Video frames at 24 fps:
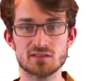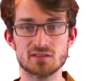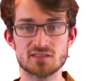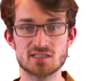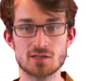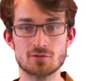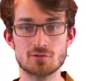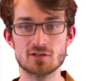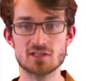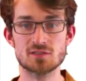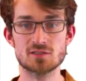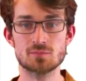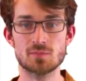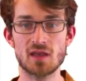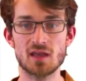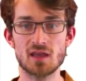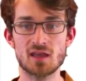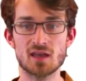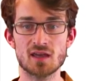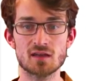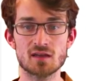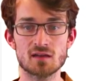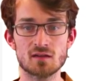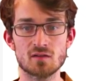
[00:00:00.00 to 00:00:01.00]
Generally
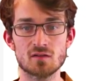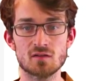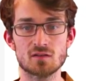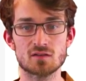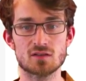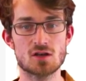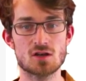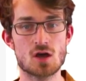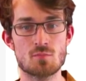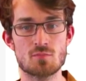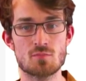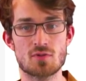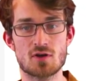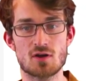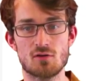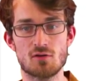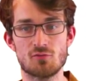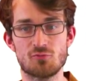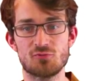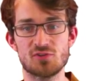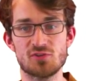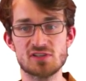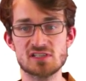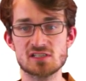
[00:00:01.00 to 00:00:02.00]
speaking, the number
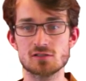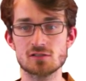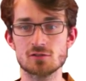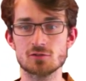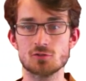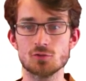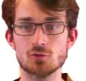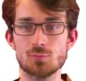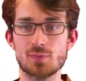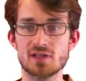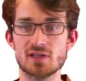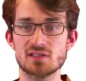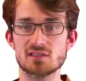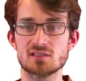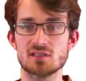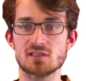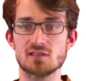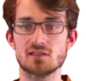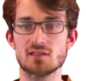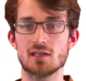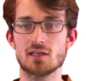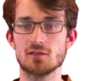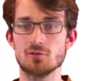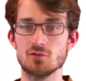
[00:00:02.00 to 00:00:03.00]
of physical qubits
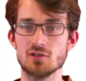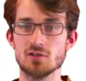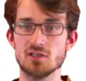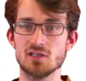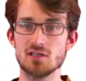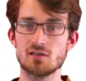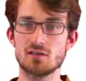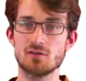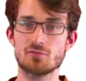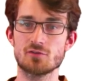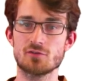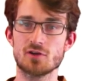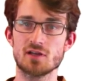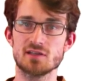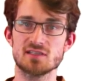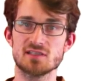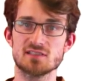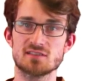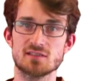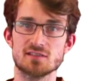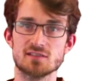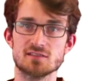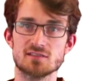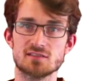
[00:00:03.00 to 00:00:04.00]
that you need for a
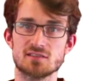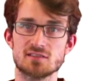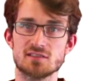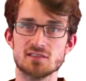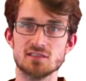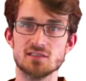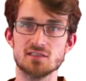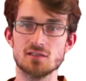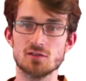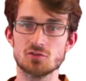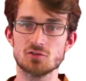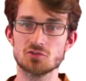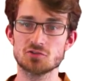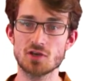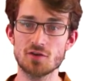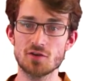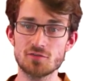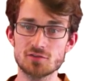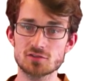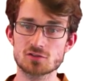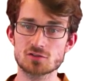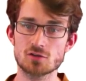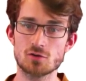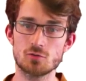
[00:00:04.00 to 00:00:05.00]
distance d
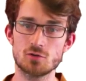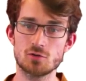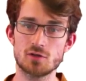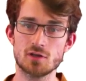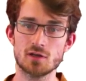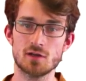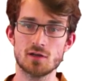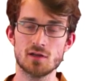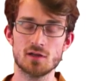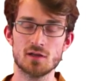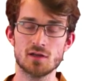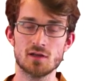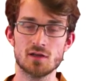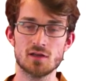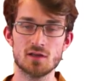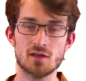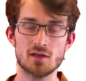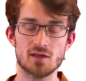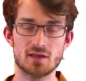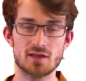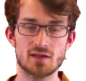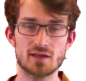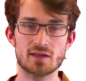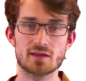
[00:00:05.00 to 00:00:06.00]
surface code
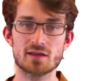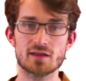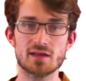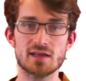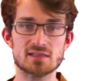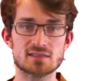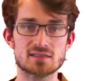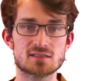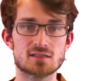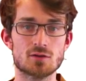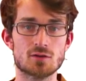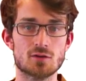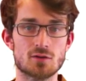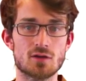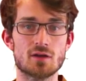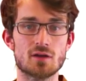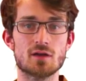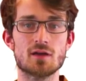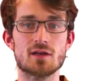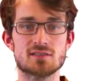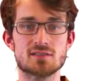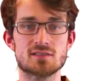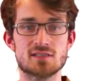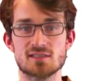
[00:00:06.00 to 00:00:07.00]
is,
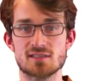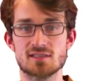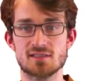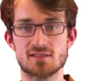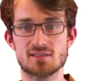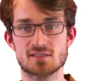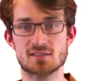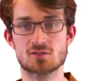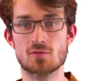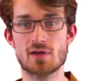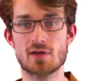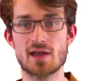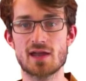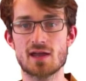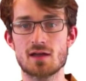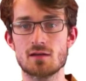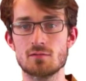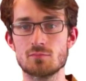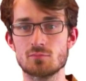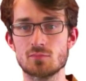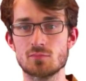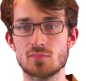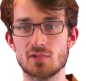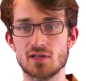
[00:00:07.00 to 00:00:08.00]
since it's a
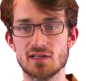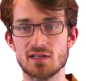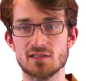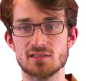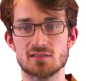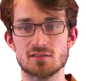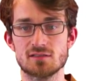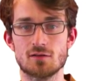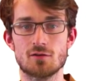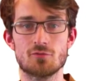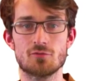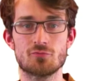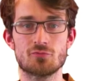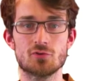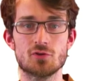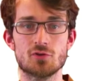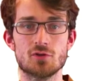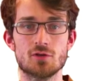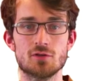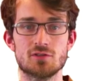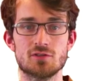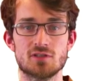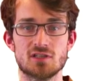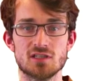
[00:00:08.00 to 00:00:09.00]
square, it's of
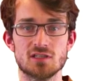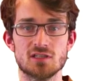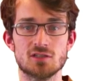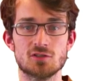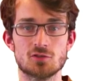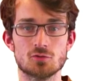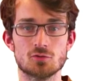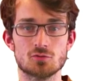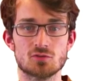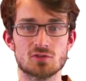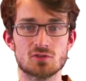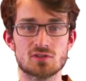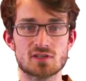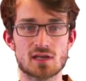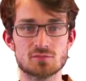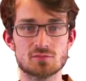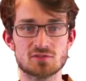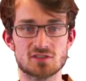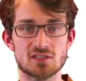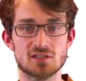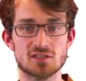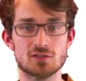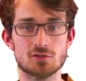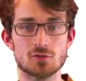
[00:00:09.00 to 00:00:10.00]
d
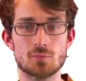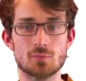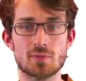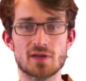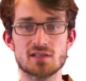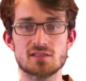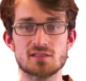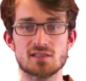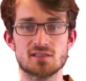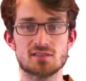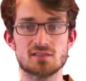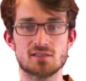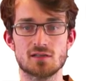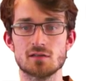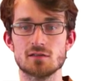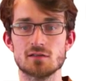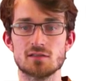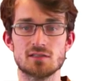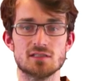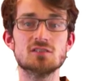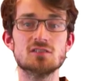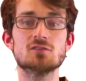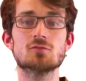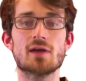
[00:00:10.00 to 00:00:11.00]
times d qubits, it's
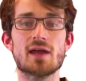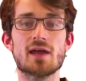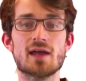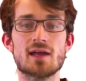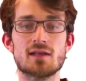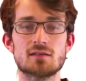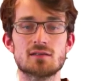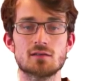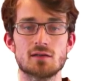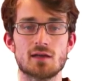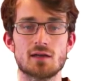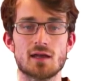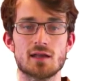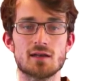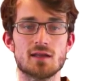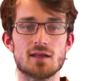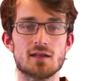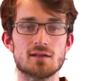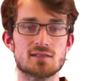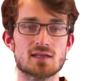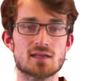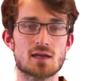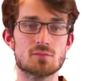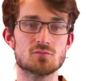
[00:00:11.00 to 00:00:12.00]
d squared, and
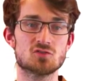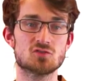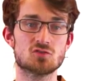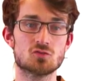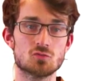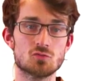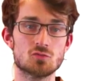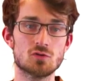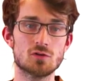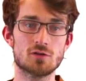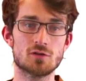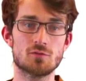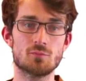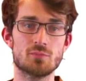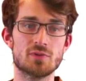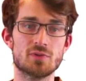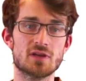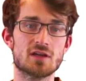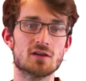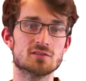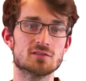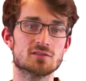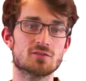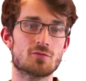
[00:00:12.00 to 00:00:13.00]
then times 2
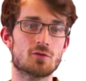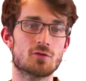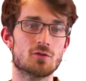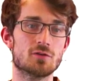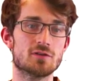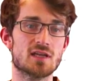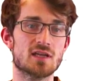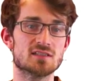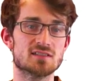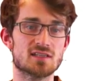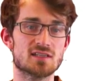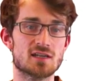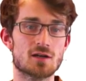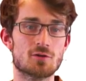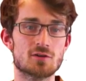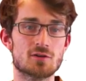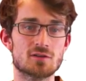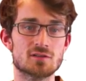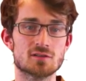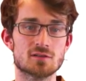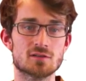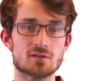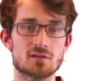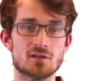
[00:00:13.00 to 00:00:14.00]
because of all the
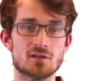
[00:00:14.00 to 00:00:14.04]
ancillary